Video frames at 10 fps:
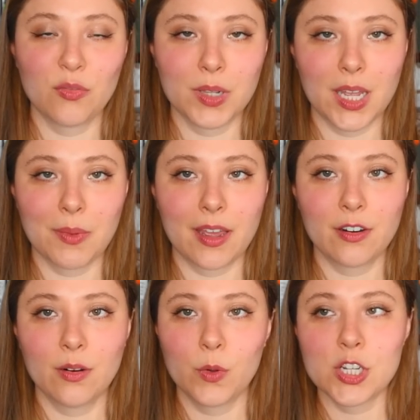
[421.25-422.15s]
of Bly
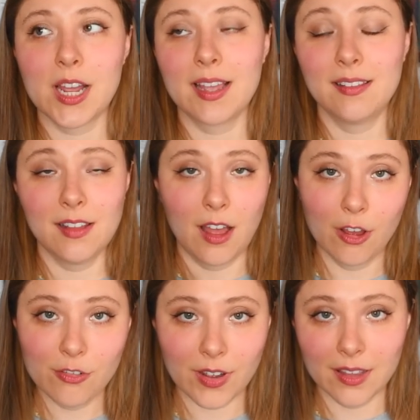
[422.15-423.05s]
Manor, which I
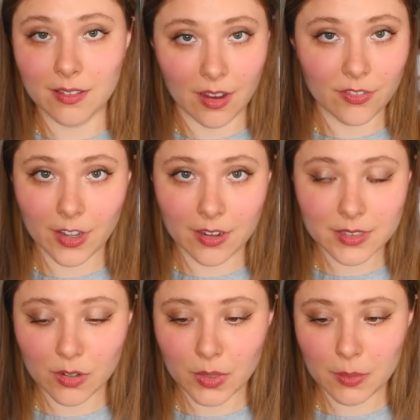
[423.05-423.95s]
love. I love The
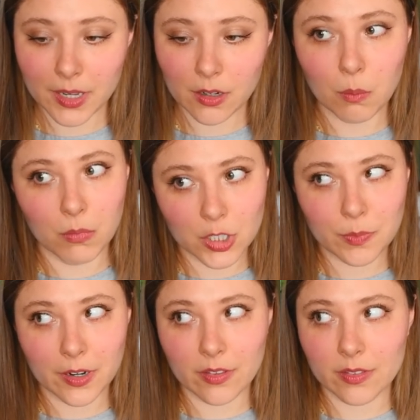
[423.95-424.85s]
Haunting of Bly Manor much
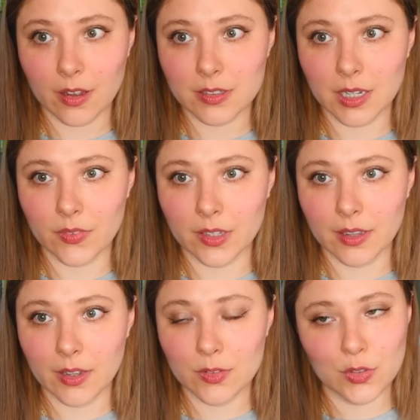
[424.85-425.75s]
better than The Haunting of Hill
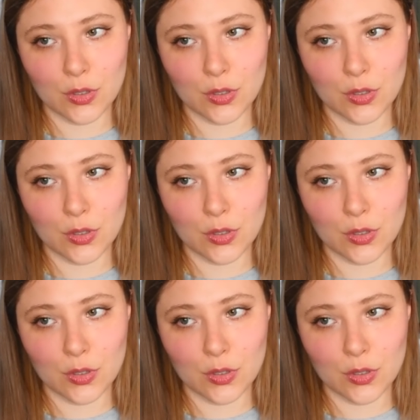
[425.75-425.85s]
House.